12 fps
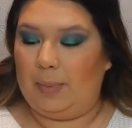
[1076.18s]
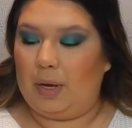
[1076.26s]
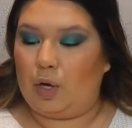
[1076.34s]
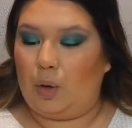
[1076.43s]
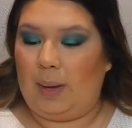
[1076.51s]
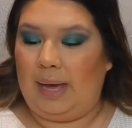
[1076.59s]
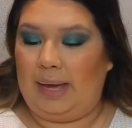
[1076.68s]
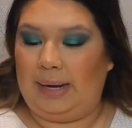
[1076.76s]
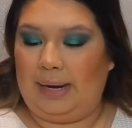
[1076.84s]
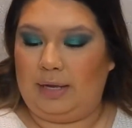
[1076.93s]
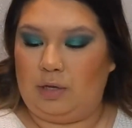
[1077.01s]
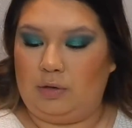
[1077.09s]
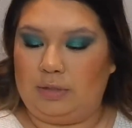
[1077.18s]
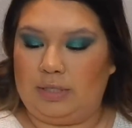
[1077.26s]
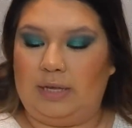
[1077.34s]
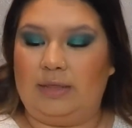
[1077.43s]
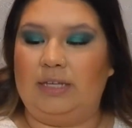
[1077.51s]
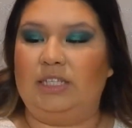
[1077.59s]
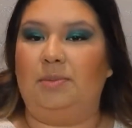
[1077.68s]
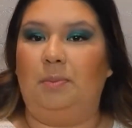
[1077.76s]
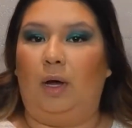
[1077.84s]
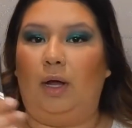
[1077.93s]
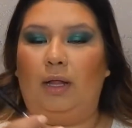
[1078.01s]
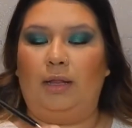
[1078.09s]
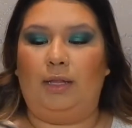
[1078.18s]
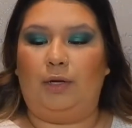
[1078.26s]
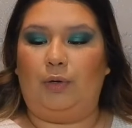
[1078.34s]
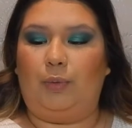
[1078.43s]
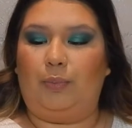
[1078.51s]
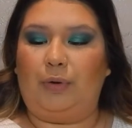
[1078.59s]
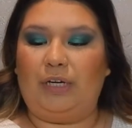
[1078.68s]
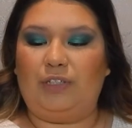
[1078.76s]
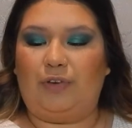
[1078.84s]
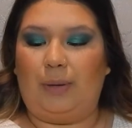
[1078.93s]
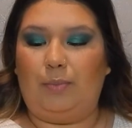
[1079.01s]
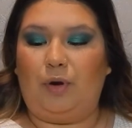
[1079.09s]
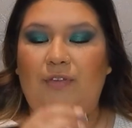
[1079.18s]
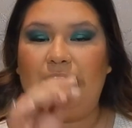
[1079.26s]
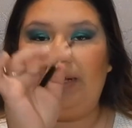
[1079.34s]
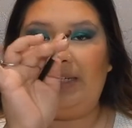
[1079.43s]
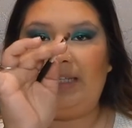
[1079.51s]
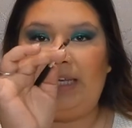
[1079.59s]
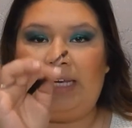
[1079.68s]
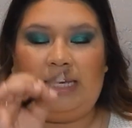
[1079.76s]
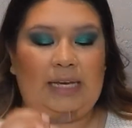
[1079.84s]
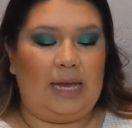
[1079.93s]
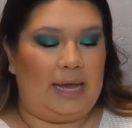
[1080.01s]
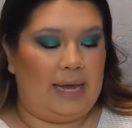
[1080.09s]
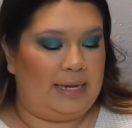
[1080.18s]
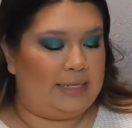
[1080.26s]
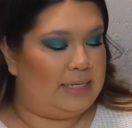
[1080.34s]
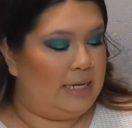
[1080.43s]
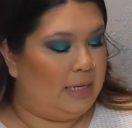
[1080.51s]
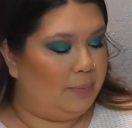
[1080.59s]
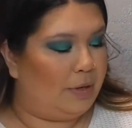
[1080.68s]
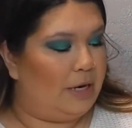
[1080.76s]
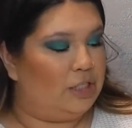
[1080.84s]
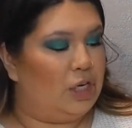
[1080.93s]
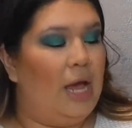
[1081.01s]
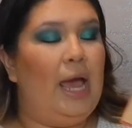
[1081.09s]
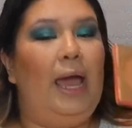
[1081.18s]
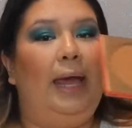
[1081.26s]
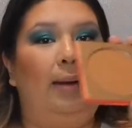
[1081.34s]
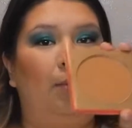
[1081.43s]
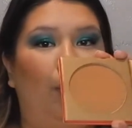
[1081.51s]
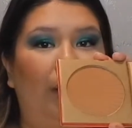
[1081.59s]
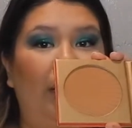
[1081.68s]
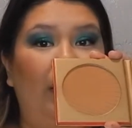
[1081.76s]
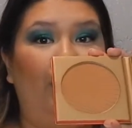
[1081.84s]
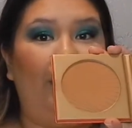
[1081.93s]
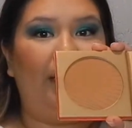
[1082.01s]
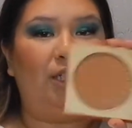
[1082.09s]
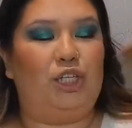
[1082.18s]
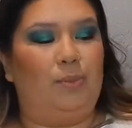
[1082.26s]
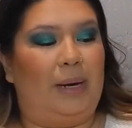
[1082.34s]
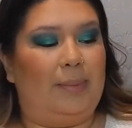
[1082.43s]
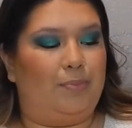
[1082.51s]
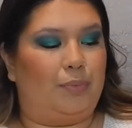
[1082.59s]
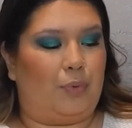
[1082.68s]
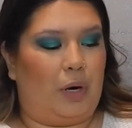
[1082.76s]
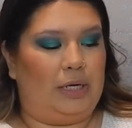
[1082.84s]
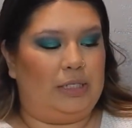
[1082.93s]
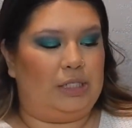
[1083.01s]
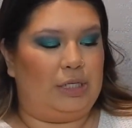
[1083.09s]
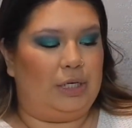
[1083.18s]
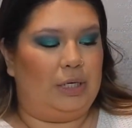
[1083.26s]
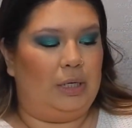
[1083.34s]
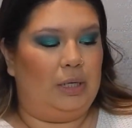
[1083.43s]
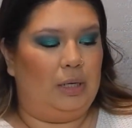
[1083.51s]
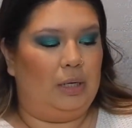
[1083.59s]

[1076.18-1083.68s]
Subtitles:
go ahead and use this small little brush from Morphe. It's the E18 brush. And I'm going to go into my bronzer.